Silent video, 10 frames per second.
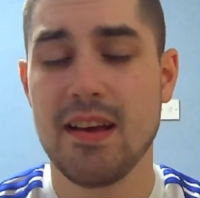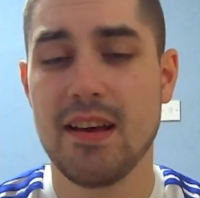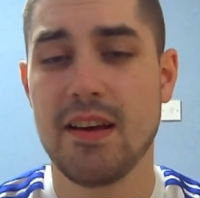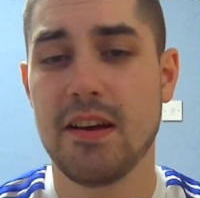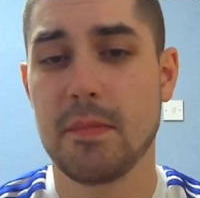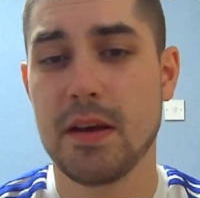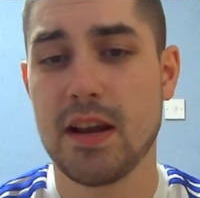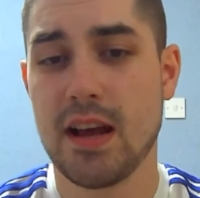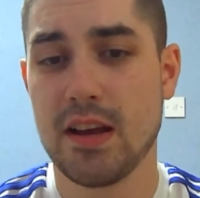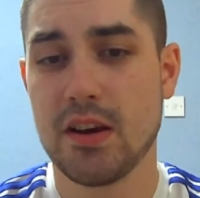
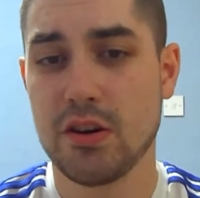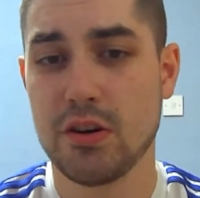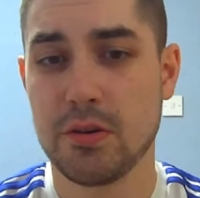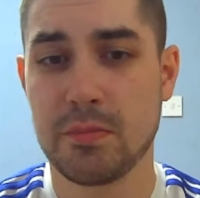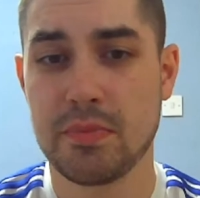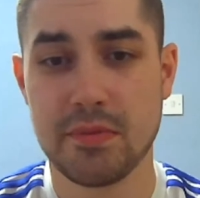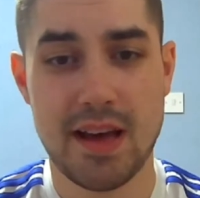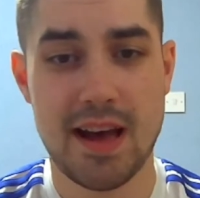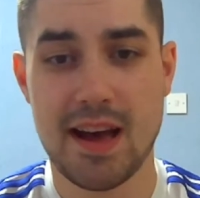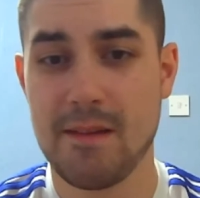And I hope
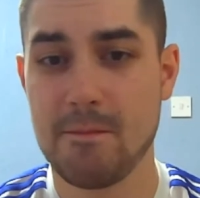that,